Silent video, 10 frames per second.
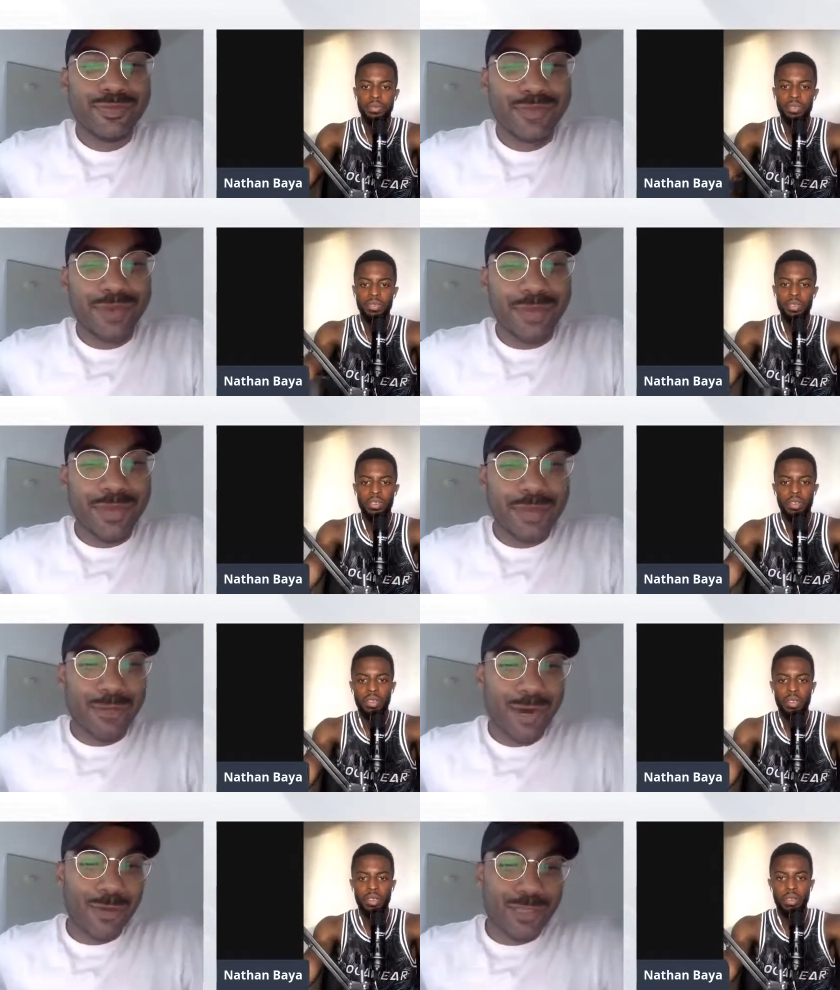Speaker 1: but me and my
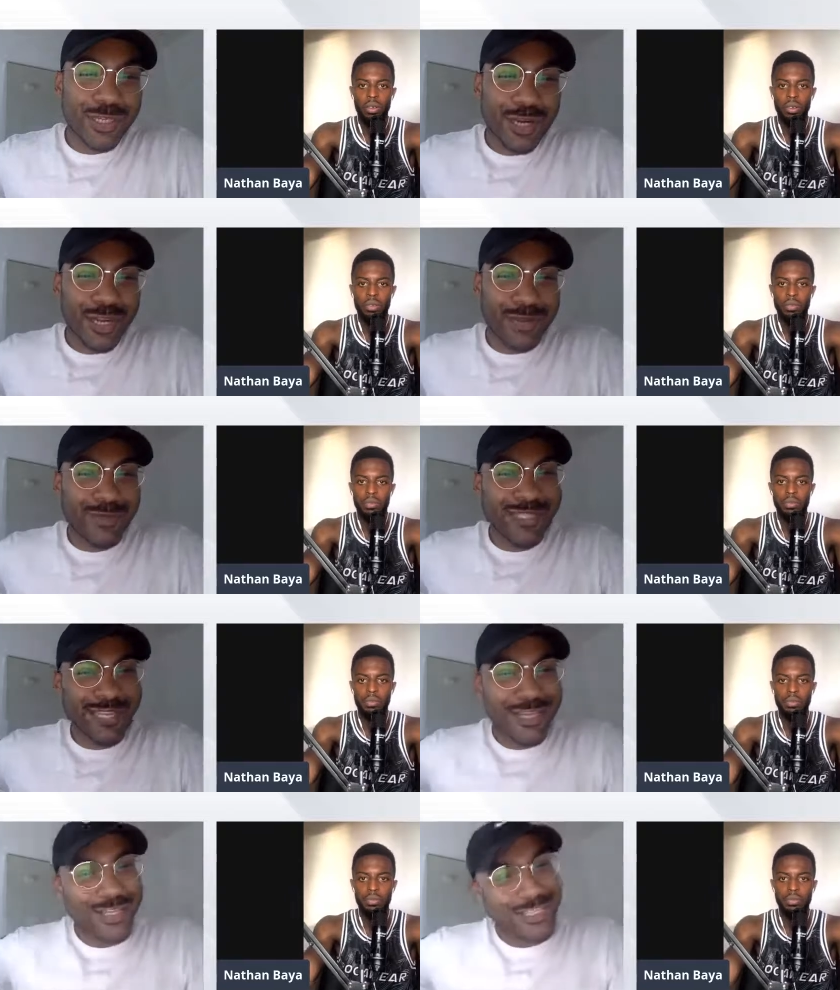mom were talking one day,
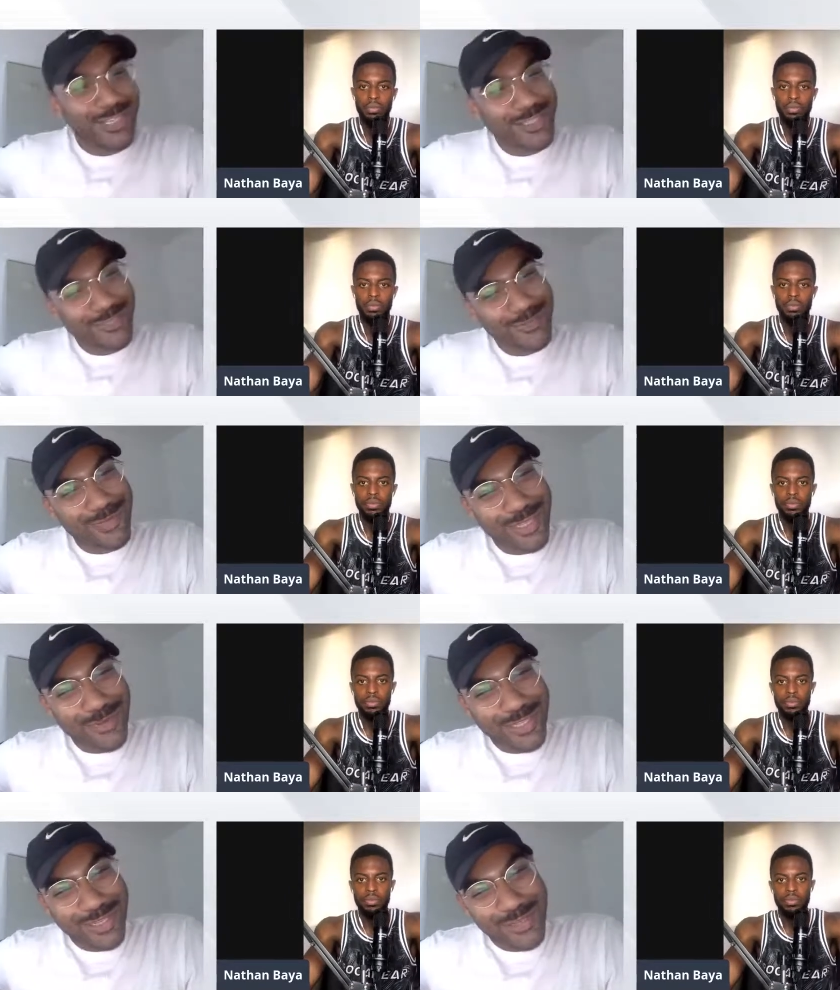and she's like, "Do you really
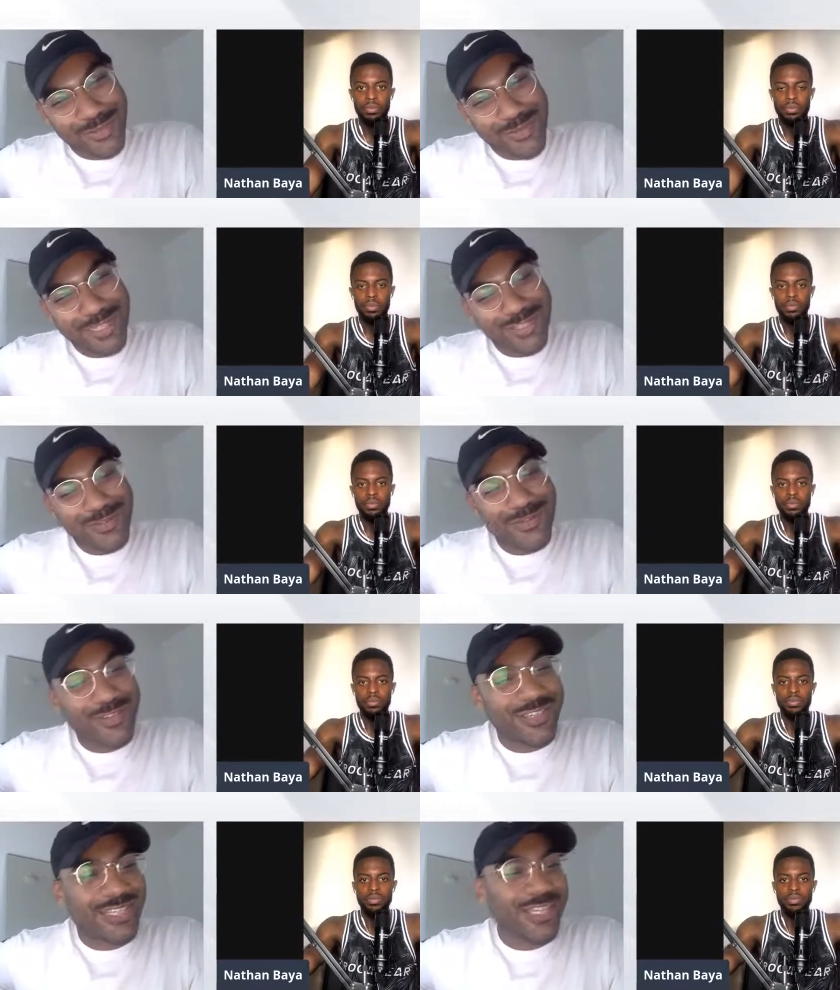want to go to med
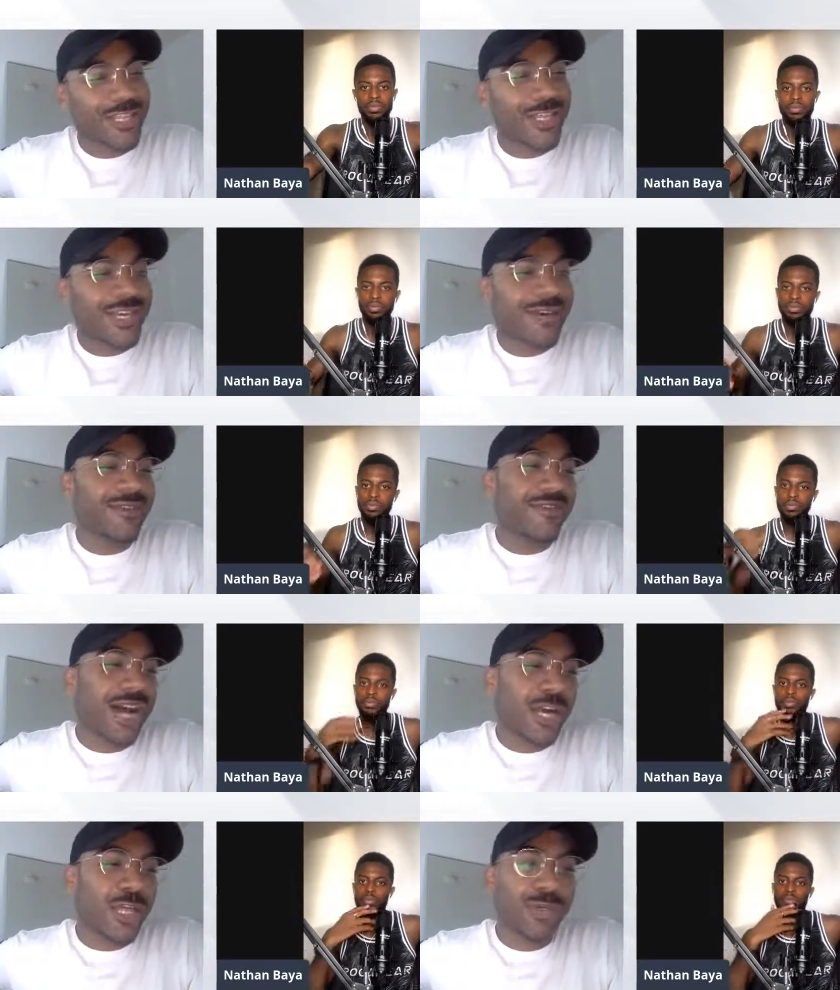school?" And she kind of
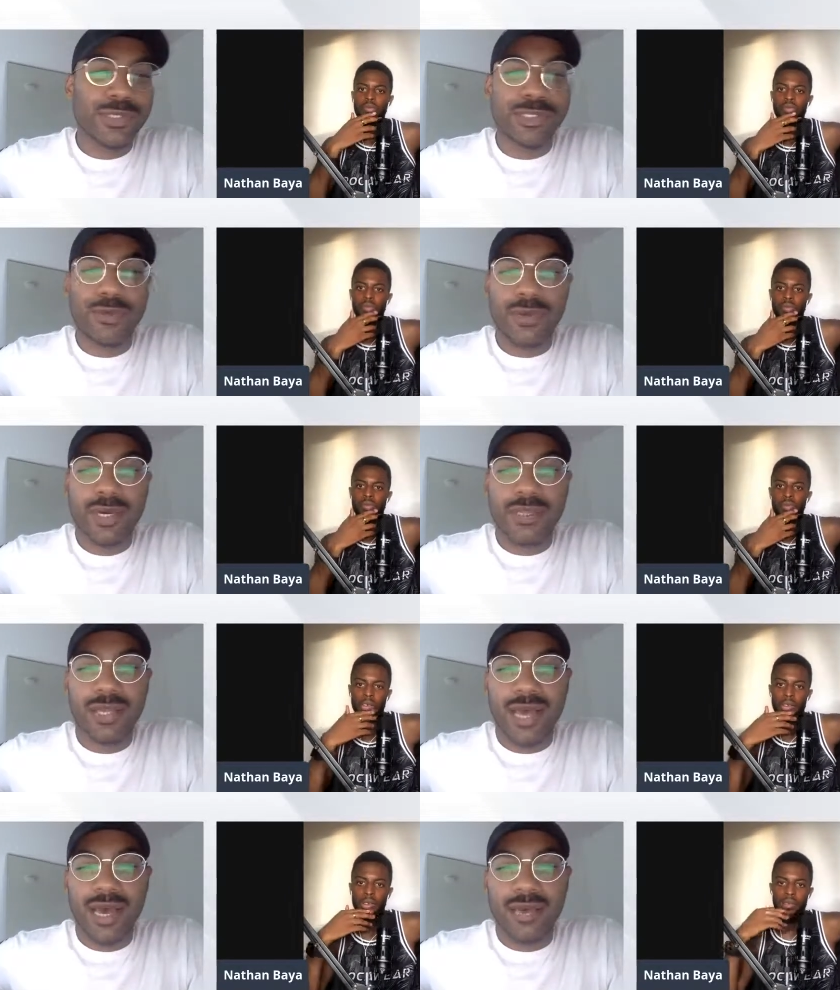actually was the one
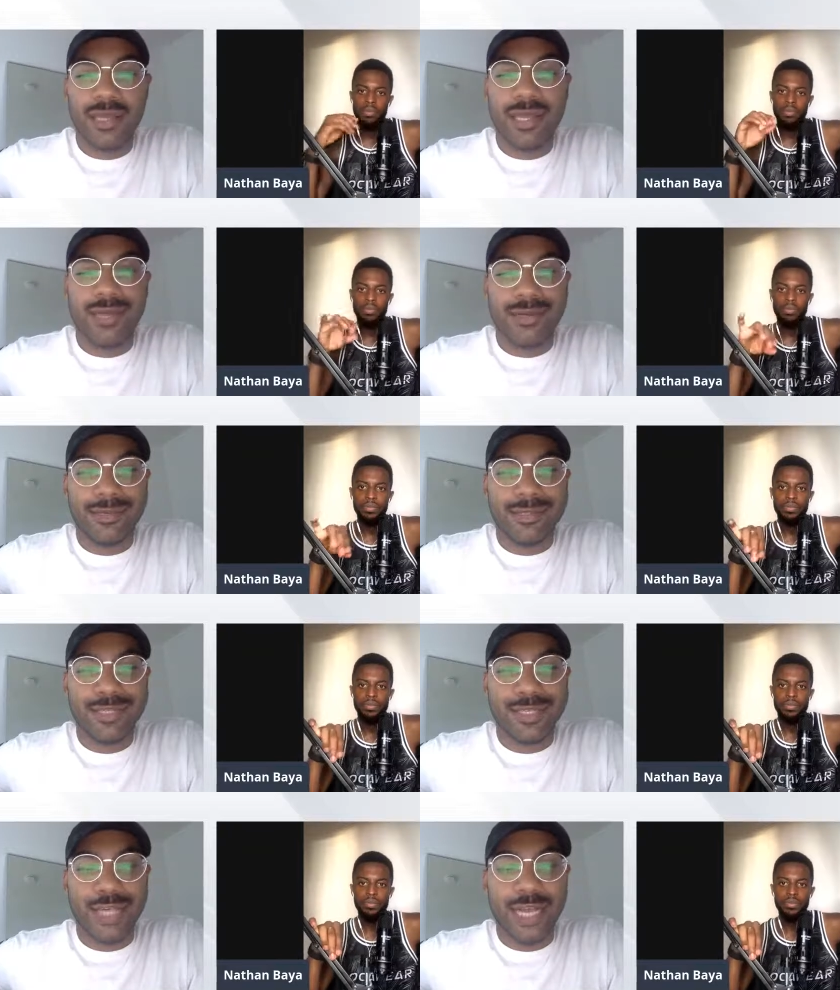that like
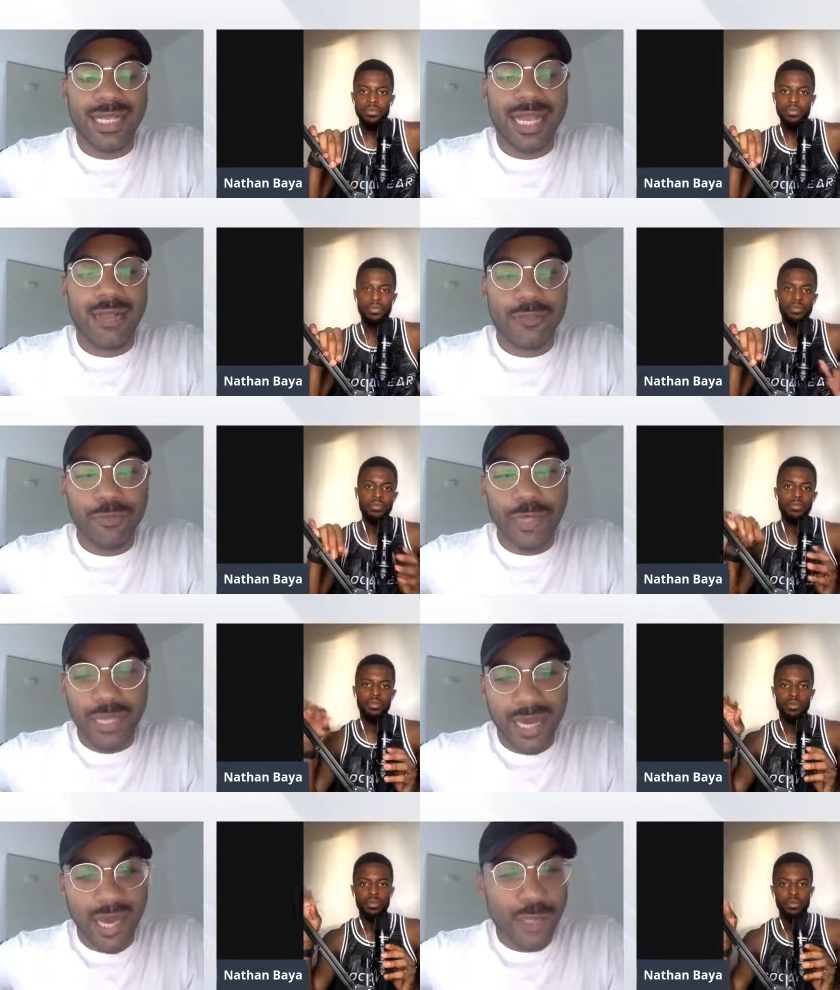got it out of me
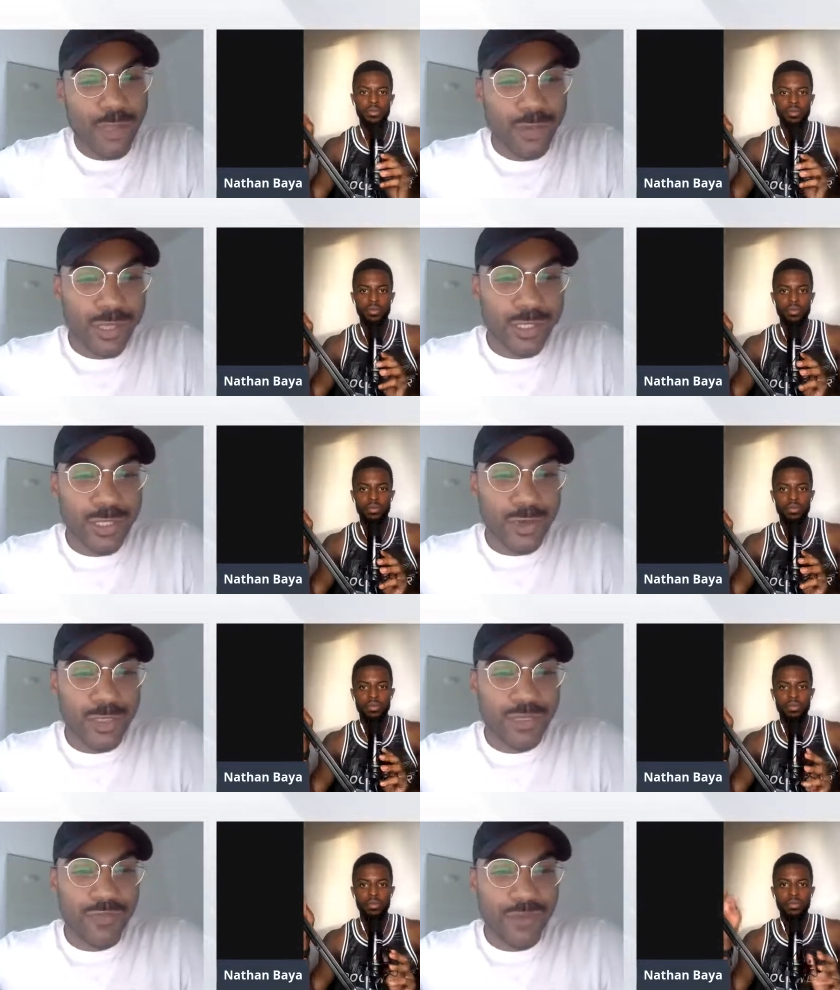that I actually wanted to go
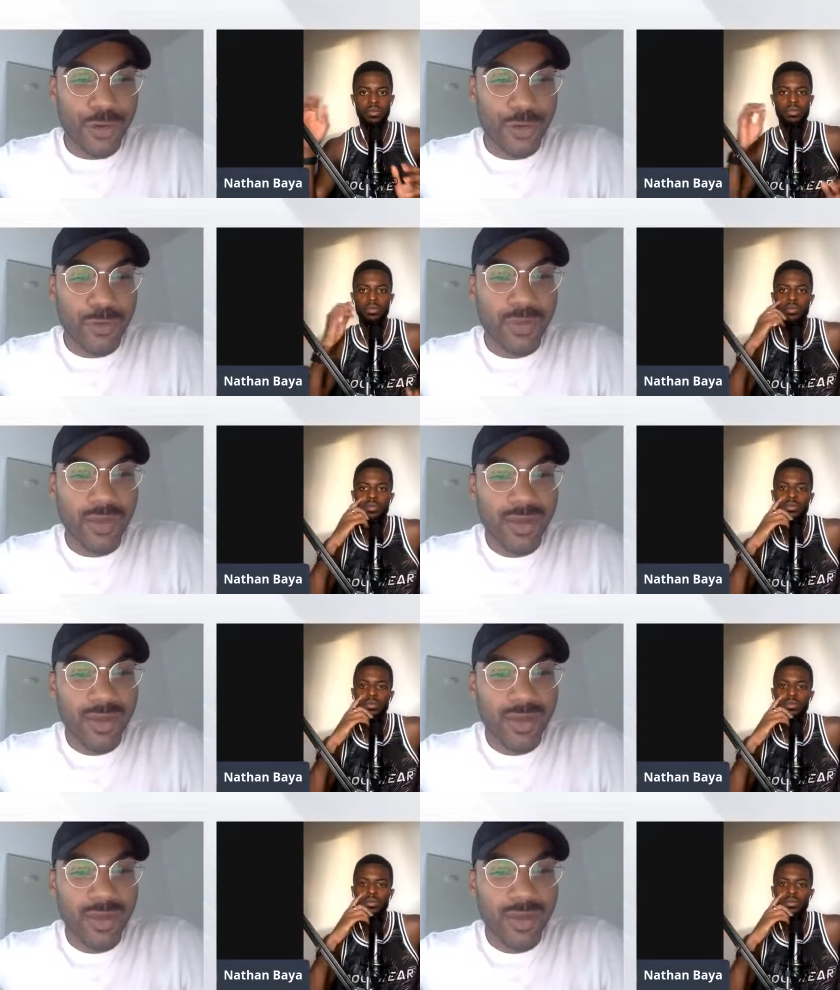into film.